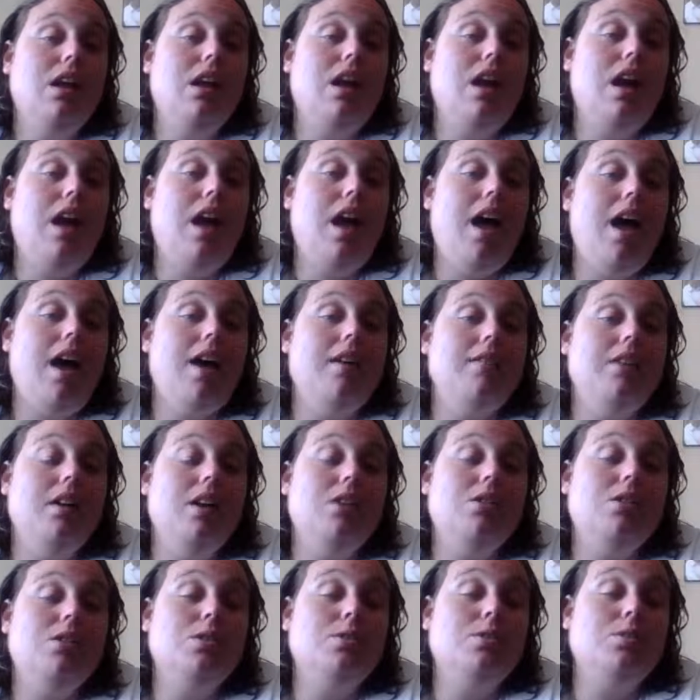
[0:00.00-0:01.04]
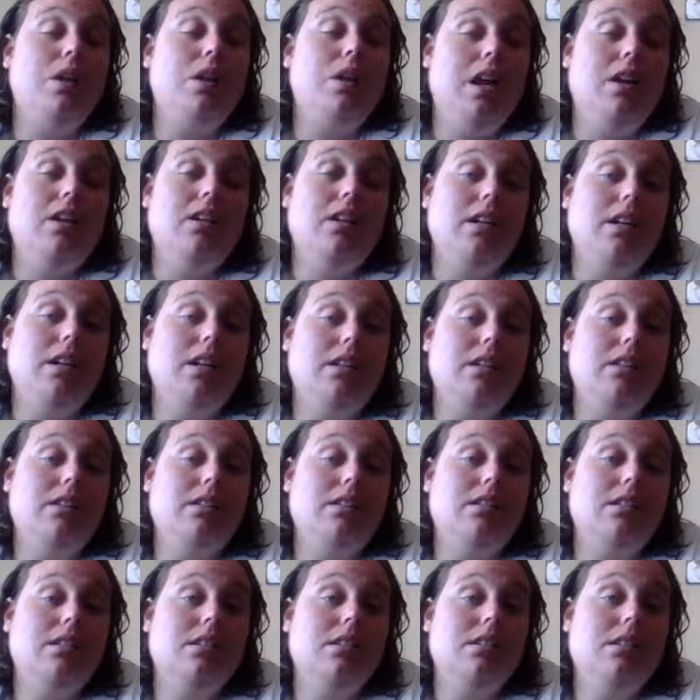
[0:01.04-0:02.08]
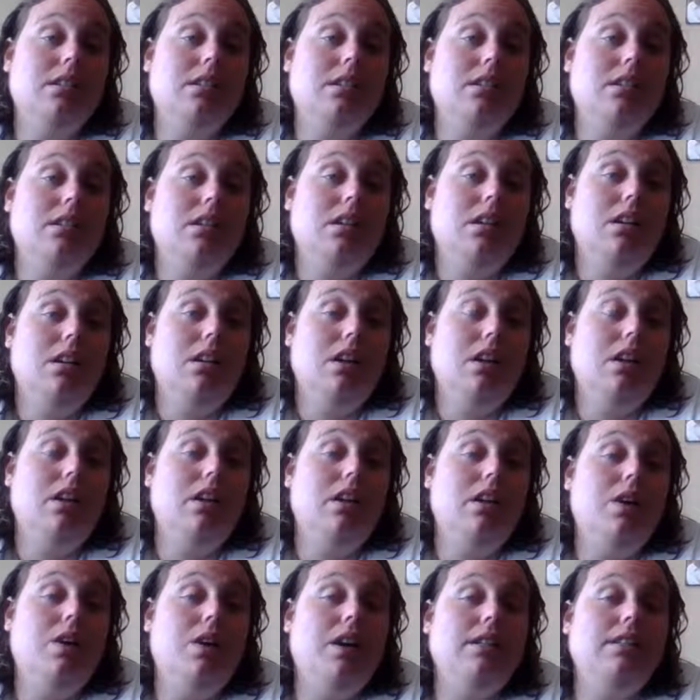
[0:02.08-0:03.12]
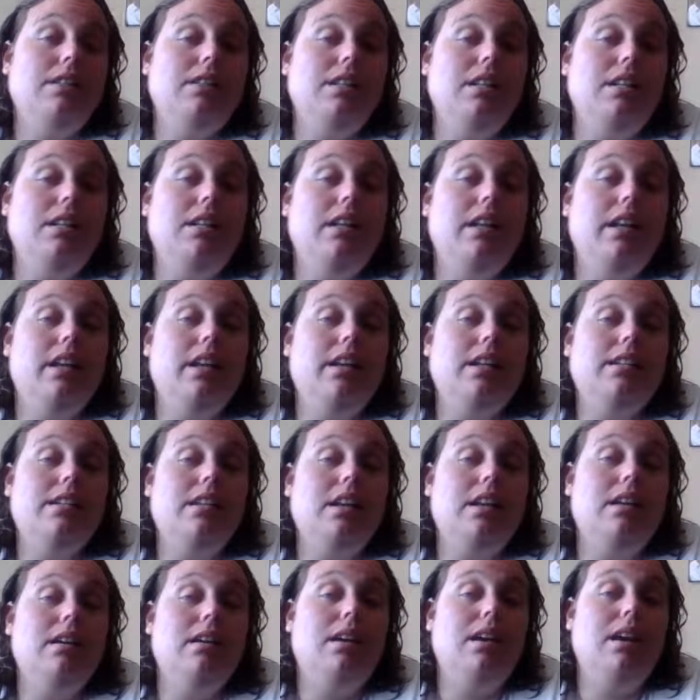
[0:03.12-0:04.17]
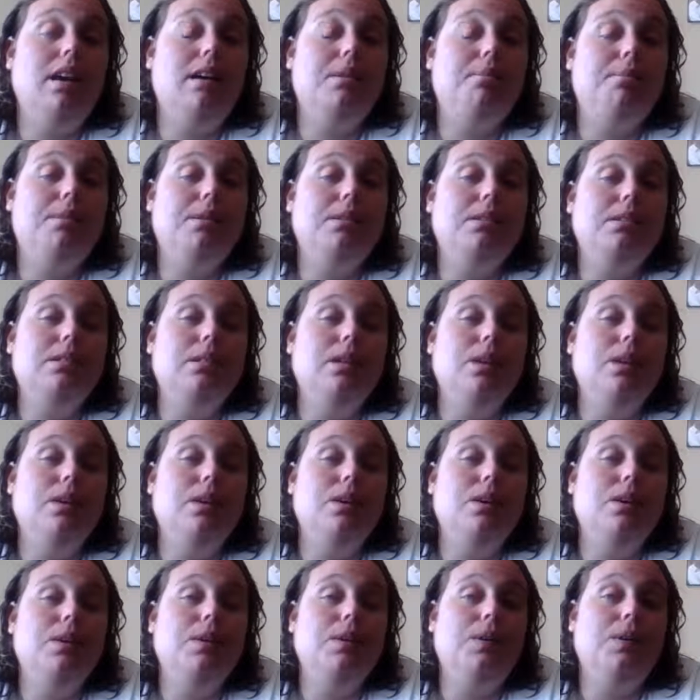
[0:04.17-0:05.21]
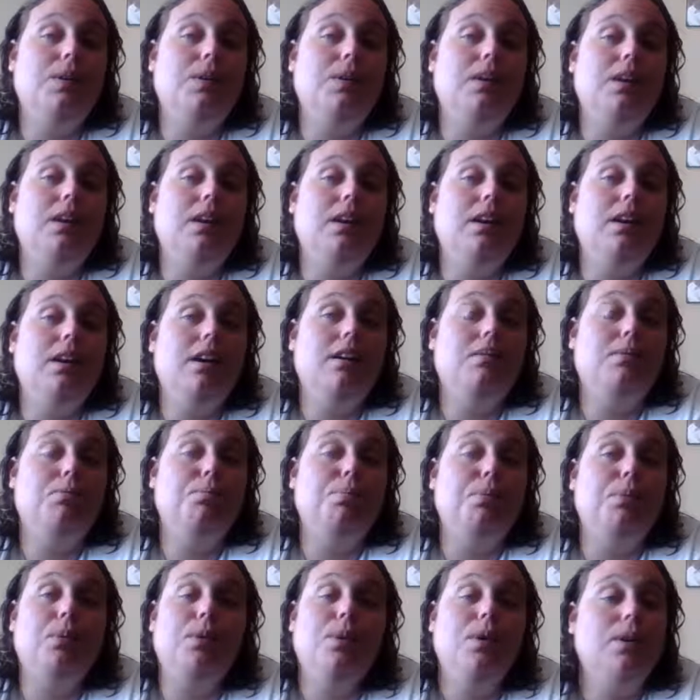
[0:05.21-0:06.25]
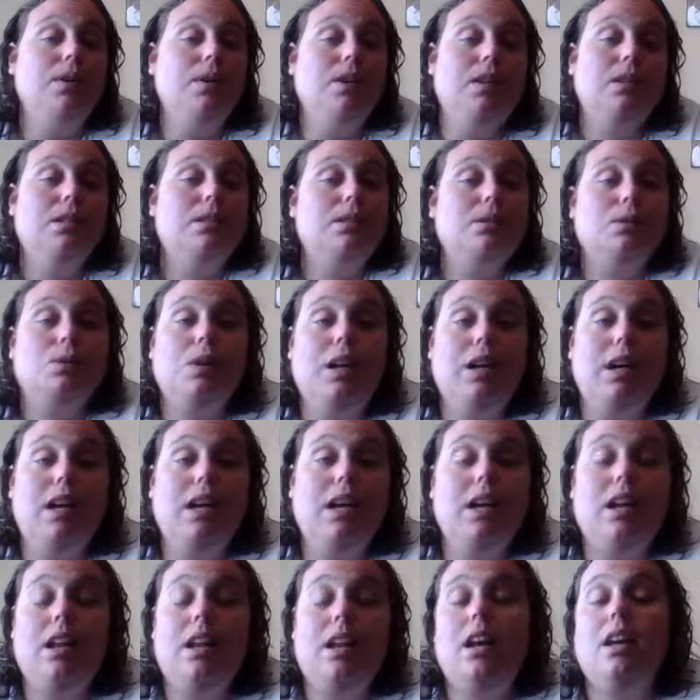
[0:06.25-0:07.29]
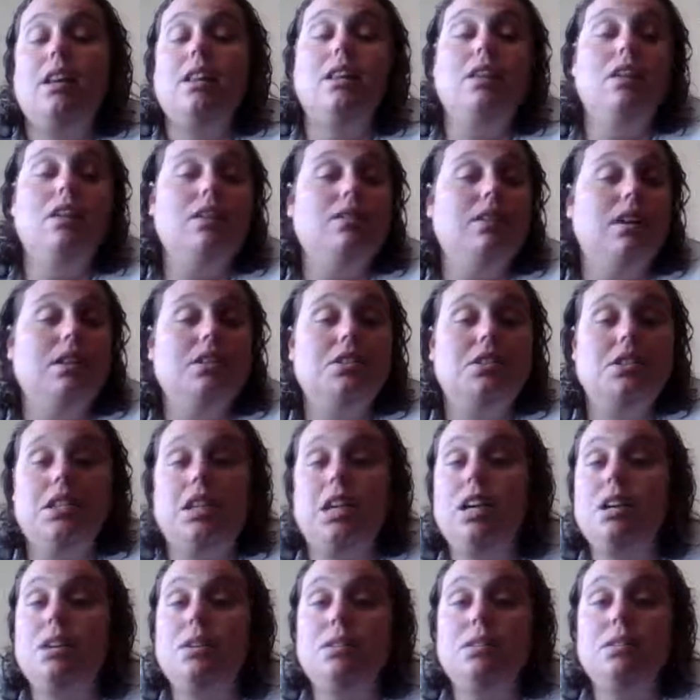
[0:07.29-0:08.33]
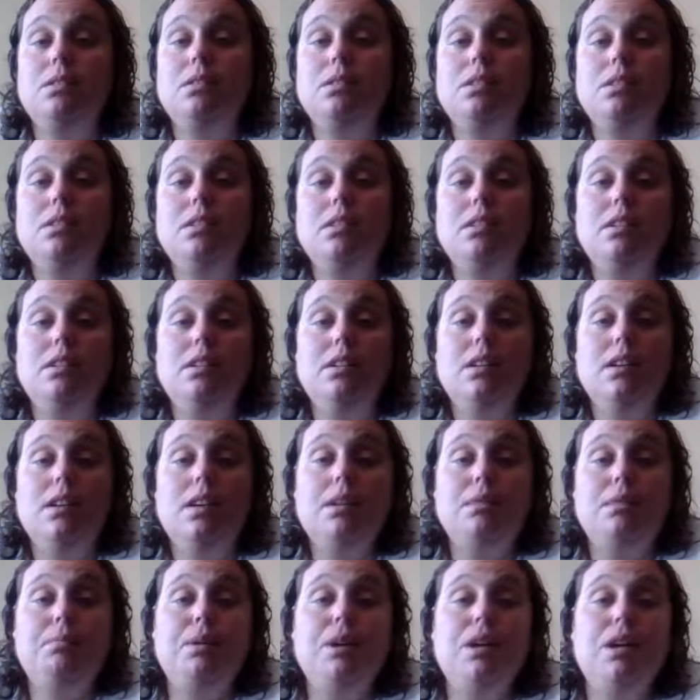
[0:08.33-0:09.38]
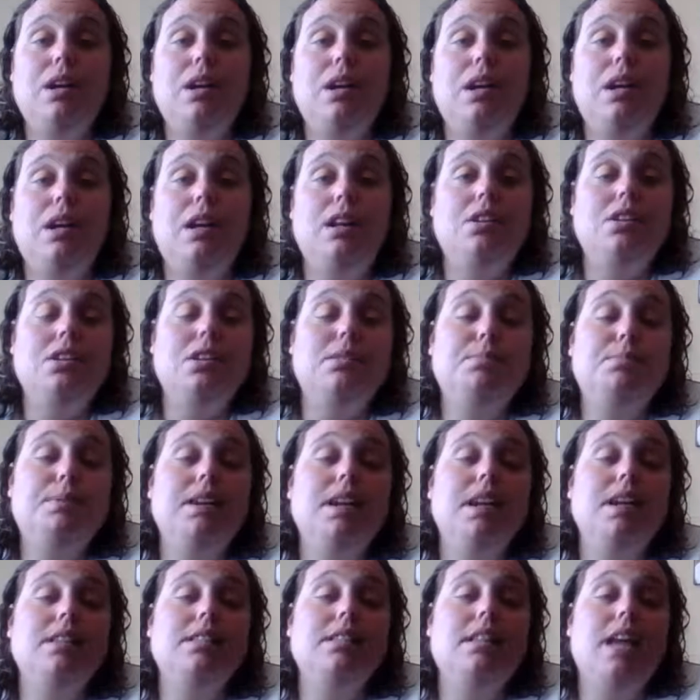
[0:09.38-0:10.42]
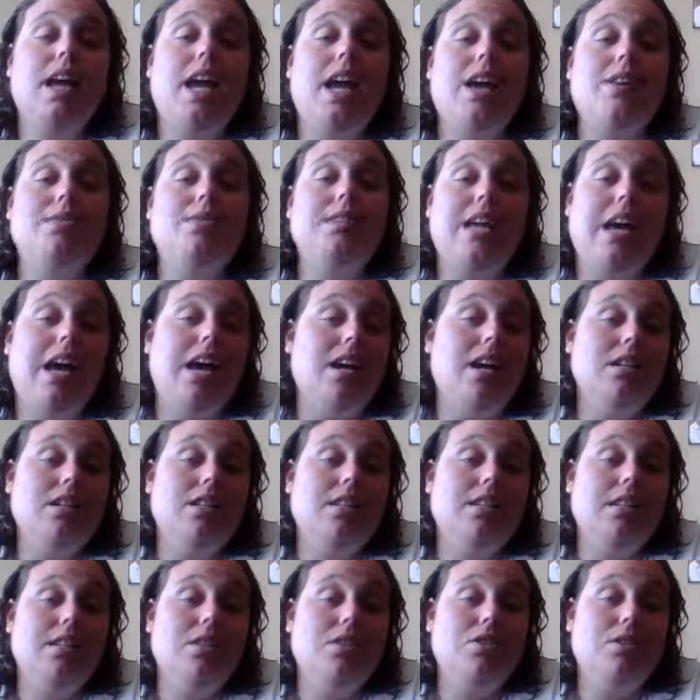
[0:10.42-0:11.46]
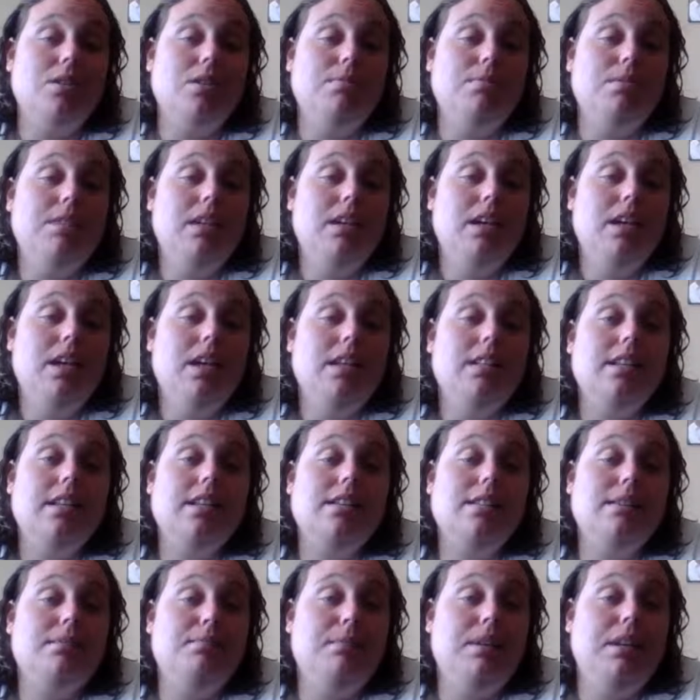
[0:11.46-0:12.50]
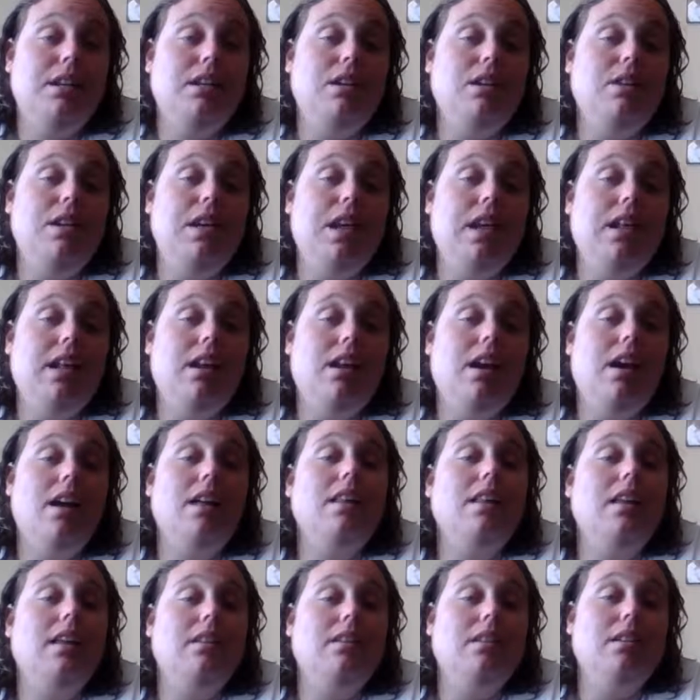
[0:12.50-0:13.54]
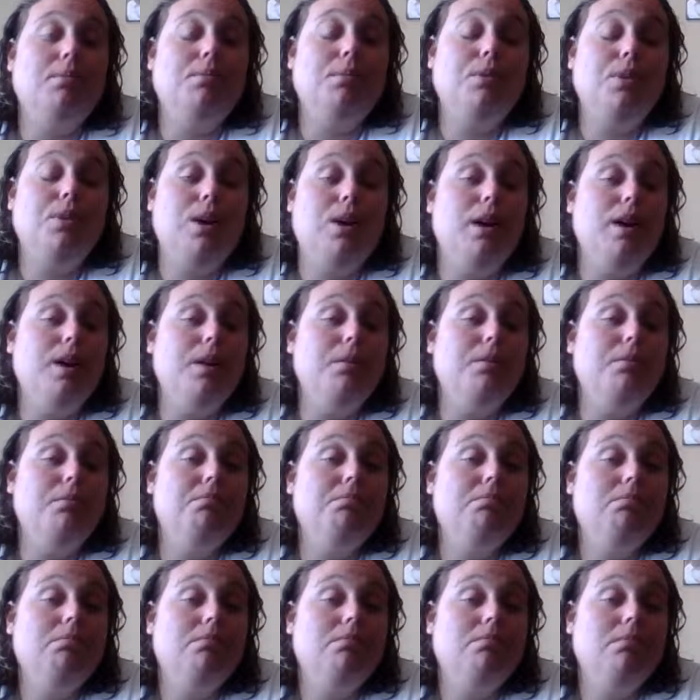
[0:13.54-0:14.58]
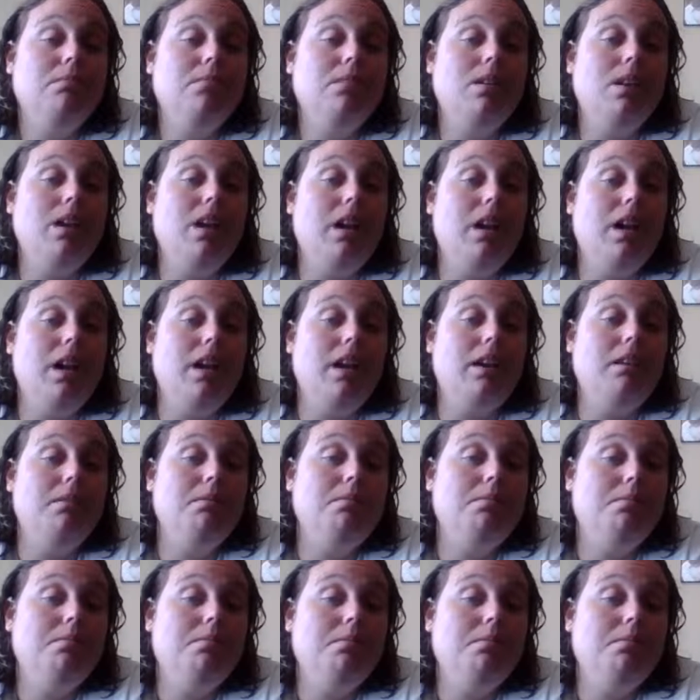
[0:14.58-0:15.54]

have their surroundings. I see these episode of Born This Way, and I love that show. But just because they have Down syndrome doesn't mean you can't not let them grow. Okay?